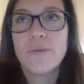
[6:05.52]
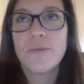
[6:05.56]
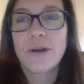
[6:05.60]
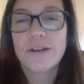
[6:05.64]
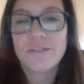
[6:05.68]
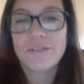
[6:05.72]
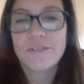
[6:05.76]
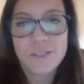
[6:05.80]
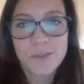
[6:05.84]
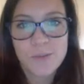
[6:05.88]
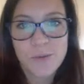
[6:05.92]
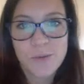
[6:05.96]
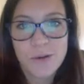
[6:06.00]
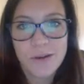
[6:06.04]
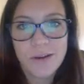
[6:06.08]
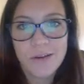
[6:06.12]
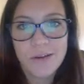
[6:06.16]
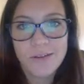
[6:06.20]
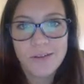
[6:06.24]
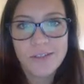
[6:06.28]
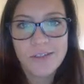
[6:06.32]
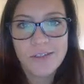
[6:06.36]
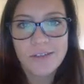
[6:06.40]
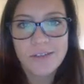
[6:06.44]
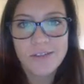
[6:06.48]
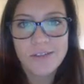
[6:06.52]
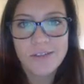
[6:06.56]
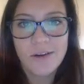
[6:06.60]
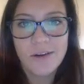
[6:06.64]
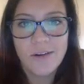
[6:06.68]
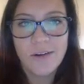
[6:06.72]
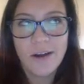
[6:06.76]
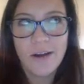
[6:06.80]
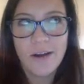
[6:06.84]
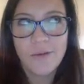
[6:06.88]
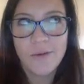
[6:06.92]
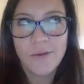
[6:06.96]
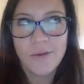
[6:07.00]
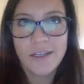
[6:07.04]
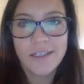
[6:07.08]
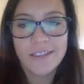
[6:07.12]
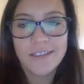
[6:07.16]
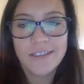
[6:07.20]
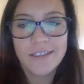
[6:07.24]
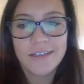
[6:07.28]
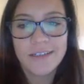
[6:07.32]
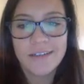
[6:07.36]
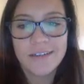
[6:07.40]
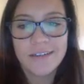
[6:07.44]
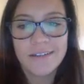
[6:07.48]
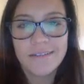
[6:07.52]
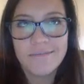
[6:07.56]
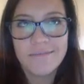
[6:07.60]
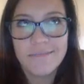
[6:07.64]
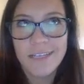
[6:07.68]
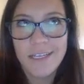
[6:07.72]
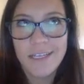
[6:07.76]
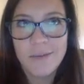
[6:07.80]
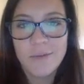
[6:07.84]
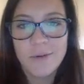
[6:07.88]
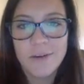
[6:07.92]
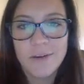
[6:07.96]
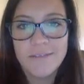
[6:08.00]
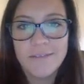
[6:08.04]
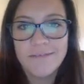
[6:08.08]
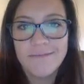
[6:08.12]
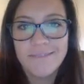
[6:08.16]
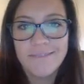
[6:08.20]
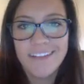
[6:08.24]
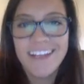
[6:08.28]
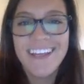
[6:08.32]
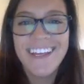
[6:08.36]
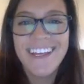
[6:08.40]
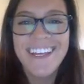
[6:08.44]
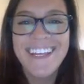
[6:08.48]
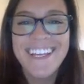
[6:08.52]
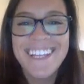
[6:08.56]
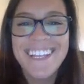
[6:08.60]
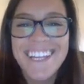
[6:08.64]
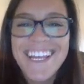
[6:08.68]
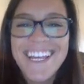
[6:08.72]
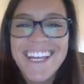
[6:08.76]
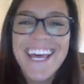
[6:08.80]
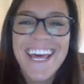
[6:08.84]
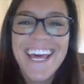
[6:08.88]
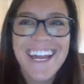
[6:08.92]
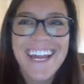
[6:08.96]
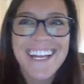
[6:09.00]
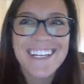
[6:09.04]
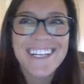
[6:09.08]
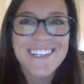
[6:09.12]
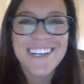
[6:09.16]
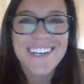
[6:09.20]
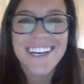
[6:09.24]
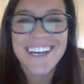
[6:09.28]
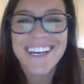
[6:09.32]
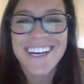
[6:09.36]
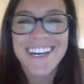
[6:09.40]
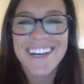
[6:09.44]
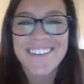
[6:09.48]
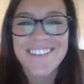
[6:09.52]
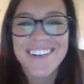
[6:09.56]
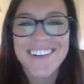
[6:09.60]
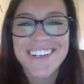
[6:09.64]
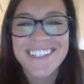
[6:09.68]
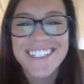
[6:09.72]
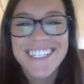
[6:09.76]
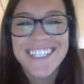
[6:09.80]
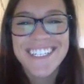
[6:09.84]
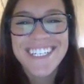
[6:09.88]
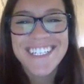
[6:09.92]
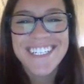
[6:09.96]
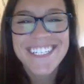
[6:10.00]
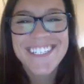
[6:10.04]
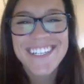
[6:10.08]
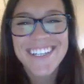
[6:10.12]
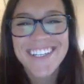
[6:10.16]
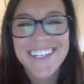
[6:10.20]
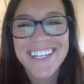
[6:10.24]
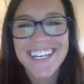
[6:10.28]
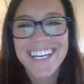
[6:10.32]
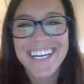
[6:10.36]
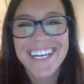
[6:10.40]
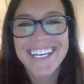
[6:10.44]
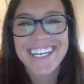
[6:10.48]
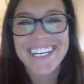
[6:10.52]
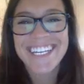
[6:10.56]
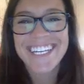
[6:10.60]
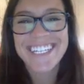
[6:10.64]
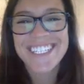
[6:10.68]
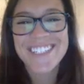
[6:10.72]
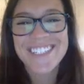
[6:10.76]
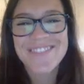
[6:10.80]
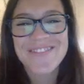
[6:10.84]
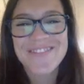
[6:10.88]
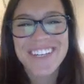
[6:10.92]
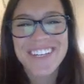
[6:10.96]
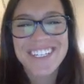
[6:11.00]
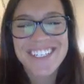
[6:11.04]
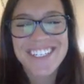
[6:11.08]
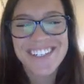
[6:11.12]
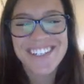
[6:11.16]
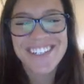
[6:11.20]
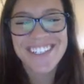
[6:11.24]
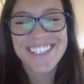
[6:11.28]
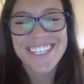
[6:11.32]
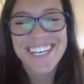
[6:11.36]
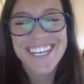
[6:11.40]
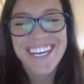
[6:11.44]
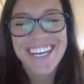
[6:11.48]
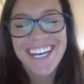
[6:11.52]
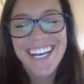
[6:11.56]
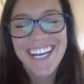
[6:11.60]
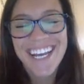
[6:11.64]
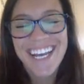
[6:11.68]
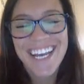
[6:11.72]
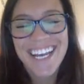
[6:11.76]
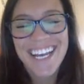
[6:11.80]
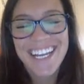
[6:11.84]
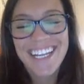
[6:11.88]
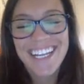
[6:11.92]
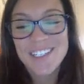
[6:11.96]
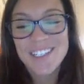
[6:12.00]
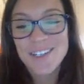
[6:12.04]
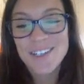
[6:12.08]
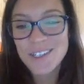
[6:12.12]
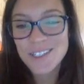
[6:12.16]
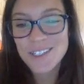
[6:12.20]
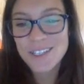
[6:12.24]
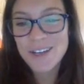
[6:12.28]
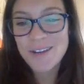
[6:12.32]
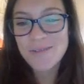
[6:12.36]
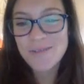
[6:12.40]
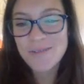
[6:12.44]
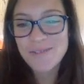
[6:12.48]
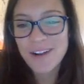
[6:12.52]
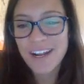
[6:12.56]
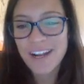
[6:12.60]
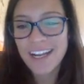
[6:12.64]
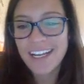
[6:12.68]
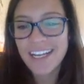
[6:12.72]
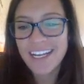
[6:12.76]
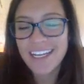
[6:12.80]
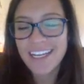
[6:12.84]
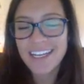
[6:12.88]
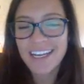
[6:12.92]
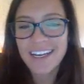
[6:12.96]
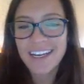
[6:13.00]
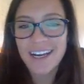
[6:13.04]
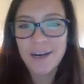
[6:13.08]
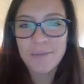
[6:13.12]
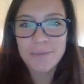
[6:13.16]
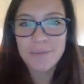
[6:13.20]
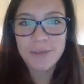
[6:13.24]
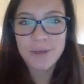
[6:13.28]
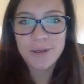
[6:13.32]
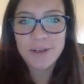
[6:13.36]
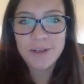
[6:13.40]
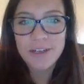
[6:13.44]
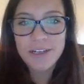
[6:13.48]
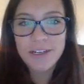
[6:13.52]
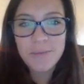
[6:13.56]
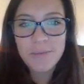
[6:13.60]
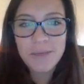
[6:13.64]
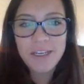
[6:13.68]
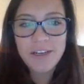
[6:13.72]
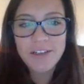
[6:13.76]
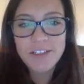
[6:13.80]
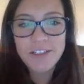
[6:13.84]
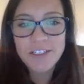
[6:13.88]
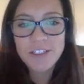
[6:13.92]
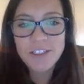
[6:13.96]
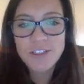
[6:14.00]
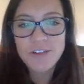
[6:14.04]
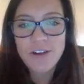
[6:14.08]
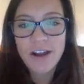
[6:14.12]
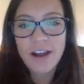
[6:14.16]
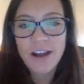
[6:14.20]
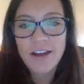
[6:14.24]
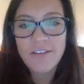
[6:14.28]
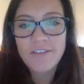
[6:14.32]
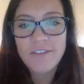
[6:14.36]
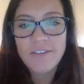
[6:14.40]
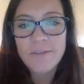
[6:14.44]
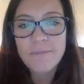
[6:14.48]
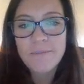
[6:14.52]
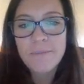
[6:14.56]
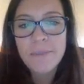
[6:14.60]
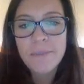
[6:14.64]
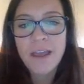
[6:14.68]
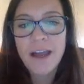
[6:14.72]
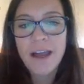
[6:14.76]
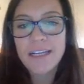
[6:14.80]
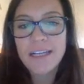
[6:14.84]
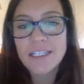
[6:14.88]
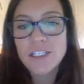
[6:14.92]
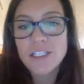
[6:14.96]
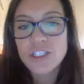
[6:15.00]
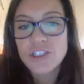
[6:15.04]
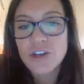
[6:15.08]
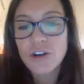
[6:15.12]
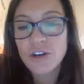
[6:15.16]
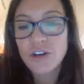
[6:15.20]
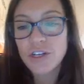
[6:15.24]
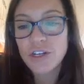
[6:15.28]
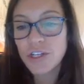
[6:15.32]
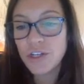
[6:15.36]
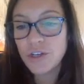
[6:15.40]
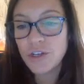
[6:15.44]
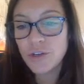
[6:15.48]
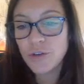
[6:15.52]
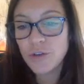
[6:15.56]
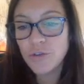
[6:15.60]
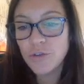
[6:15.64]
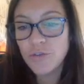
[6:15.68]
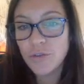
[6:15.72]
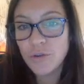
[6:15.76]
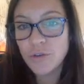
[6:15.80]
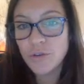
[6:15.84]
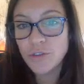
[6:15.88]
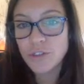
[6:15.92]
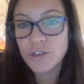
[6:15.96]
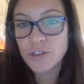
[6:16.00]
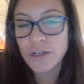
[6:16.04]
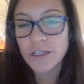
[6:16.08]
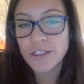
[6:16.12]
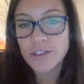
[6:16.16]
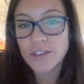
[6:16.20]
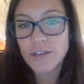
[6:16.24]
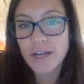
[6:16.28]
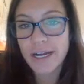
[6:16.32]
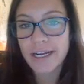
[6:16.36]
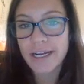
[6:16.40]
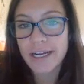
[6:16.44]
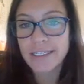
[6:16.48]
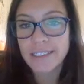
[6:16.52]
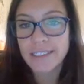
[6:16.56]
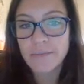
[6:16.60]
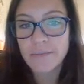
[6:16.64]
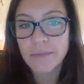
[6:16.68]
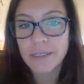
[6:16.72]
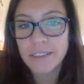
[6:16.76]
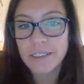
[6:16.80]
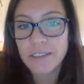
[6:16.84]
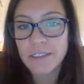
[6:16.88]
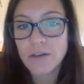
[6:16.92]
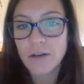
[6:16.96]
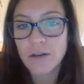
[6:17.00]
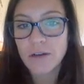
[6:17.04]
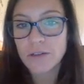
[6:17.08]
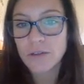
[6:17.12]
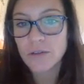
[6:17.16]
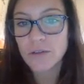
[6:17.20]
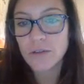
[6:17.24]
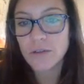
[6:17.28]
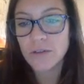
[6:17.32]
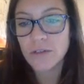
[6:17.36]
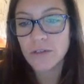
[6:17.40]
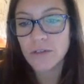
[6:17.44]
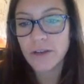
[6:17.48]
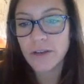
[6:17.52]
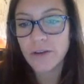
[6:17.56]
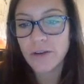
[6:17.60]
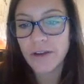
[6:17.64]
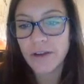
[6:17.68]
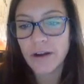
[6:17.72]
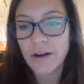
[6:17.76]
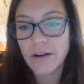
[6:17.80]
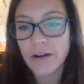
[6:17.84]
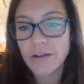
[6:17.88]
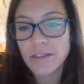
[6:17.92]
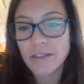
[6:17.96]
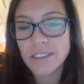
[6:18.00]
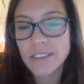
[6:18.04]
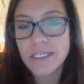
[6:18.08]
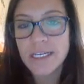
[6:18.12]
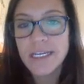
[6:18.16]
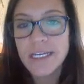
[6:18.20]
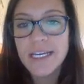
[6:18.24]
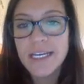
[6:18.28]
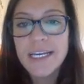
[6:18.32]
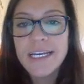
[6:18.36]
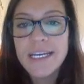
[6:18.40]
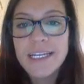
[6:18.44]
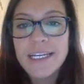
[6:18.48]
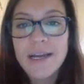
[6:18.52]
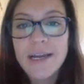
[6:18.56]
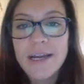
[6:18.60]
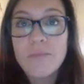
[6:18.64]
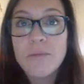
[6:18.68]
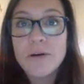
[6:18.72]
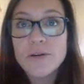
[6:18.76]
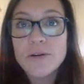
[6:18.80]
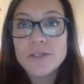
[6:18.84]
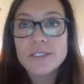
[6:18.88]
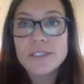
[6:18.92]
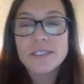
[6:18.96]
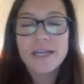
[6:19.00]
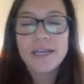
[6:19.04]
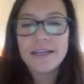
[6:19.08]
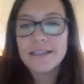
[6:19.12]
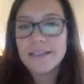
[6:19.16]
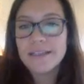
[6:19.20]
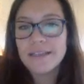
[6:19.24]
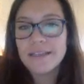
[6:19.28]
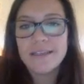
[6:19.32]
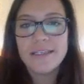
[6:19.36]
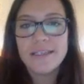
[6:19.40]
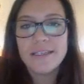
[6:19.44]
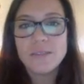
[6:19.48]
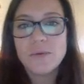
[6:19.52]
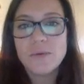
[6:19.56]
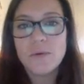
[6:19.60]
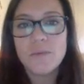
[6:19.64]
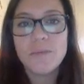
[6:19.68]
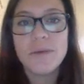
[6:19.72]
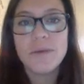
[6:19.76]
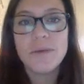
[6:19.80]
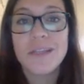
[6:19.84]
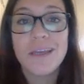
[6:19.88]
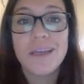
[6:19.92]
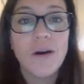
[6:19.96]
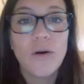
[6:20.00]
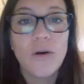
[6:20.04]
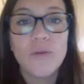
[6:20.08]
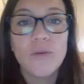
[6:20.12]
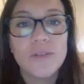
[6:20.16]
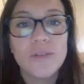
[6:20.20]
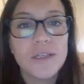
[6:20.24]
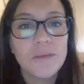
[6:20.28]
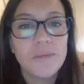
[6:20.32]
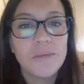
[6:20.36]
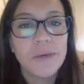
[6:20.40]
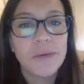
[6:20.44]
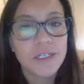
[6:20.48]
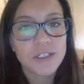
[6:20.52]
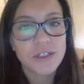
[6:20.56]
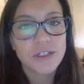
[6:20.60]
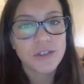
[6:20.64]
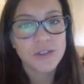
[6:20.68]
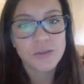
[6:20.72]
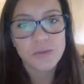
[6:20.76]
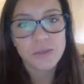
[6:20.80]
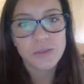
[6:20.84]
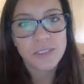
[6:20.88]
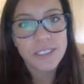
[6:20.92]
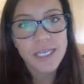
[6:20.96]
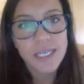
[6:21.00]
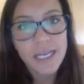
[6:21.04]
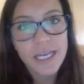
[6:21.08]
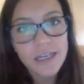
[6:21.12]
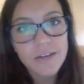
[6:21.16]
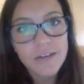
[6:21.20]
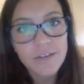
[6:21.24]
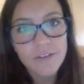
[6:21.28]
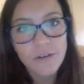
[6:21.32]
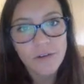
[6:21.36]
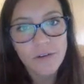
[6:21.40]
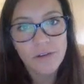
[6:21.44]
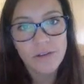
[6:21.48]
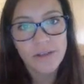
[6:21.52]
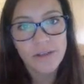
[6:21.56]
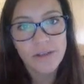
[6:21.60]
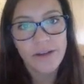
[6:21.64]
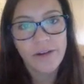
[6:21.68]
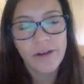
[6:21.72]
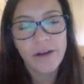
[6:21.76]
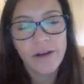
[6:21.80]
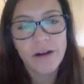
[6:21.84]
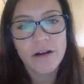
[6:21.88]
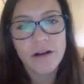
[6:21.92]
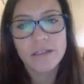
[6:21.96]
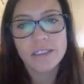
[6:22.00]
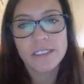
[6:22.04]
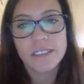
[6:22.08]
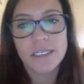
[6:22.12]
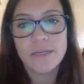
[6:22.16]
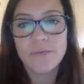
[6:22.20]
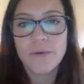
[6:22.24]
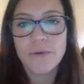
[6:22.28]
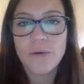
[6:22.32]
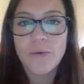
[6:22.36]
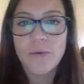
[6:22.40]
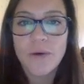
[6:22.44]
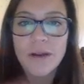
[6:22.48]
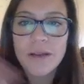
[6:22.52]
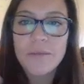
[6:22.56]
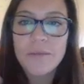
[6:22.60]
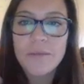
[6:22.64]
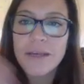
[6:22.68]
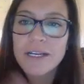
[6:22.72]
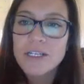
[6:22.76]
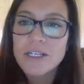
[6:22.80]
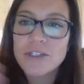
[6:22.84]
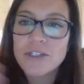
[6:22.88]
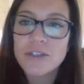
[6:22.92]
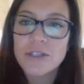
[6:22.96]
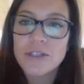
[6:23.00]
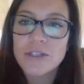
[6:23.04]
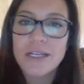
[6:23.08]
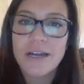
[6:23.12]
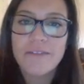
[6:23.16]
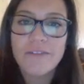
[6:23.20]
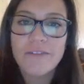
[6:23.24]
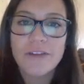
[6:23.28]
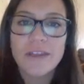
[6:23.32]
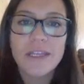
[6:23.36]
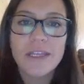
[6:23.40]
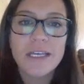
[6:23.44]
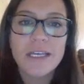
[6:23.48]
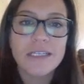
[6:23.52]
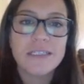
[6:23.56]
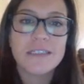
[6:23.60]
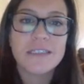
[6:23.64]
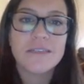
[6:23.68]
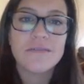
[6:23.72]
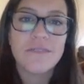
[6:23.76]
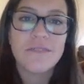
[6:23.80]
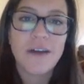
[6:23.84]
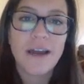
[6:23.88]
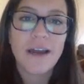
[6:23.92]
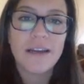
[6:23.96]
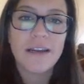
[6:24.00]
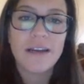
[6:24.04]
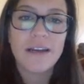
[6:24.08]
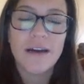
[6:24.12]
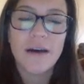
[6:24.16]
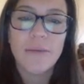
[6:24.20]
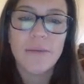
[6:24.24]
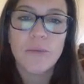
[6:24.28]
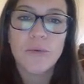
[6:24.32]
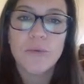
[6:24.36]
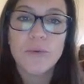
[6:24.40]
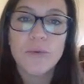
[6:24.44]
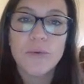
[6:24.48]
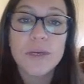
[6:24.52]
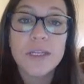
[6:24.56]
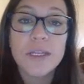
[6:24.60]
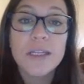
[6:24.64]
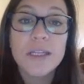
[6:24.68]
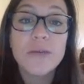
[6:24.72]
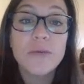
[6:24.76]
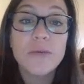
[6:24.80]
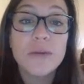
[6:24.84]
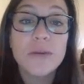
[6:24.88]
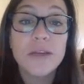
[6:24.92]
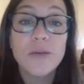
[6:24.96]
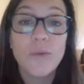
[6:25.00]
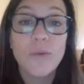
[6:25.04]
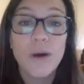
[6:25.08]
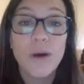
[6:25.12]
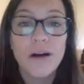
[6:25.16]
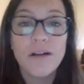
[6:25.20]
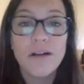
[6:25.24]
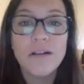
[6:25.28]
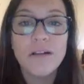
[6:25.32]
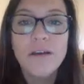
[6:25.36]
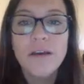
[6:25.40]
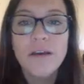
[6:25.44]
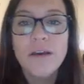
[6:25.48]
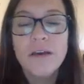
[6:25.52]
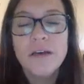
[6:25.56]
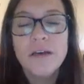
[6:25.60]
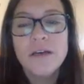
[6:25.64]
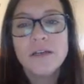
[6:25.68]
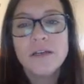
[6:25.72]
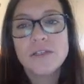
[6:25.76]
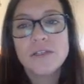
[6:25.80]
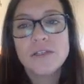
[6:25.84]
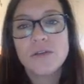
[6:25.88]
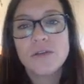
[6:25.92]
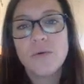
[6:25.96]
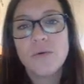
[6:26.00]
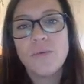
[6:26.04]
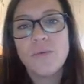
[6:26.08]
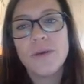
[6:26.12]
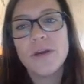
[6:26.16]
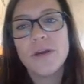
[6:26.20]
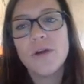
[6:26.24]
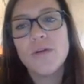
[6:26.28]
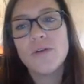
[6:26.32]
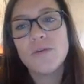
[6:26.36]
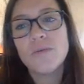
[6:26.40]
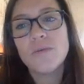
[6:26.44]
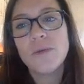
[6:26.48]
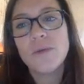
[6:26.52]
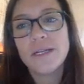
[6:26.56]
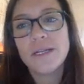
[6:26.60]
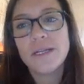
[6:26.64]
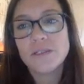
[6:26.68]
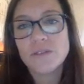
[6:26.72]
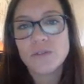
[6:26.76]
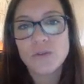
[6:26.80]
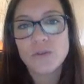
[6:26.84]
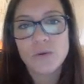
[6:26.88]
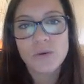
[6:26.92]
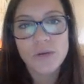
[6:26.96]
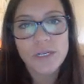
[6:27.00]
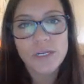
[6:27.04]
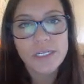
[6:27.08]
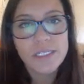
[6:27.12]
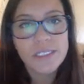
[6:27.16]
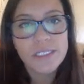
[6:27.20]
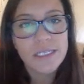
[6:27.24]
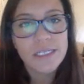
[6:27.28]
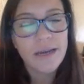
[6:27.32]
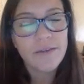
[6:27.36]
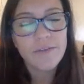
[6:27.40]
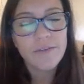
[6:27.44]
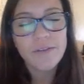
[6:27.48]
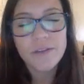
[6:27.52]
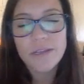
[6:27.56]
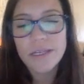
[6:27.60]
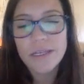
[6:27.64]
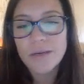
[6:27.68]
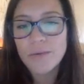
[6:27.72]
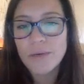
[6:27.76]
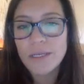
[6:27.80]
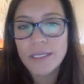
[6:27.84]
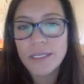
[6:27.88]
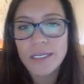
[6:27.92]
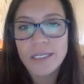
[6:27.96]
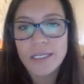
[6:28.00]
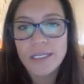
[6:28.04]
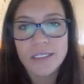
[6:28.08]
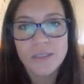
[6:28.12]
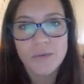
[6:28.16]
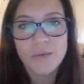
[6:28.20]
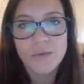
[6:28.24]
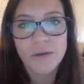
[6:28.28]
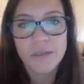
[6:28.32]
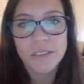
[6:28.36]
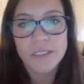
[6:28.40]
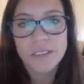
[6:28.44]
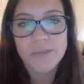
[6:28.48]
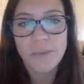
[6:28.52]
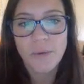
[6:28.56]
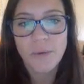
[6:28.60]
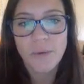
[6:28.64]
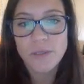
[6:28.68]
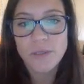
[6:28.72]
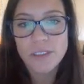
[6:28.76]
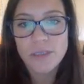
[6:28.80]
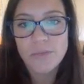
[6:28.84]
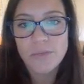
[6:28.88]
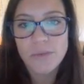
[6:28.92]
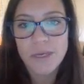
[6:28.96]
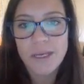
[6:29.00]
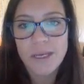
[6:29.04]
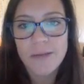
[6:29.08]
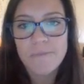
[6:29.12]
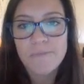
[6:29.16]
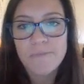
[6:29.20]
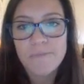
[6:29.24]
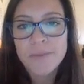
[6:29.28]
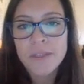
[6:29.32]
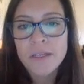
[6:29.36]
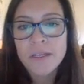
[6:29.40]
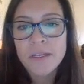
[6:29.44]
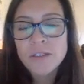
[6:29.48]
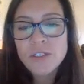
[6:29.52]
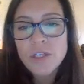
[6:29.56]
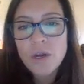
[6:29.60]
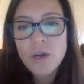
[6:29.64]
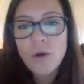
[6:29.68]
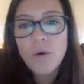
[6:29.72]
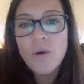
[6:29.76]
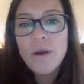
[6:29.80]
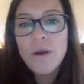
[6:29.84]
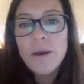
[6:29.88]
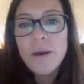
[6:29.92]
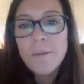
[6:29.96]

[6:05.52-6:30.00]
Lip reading: breakfast burritos, so I went in to eat one and I took a camera so that I could get some pictures, and I took some, right, and I uploaded them here to Drive. I started a new folder under academics called culinary arts. Now, most likely these won't be the only pictures we'll take of culinary arts, and we want to make sure that everything is divided up really, really well. So when we go to write stories, everything we need is where it's supposed to be. So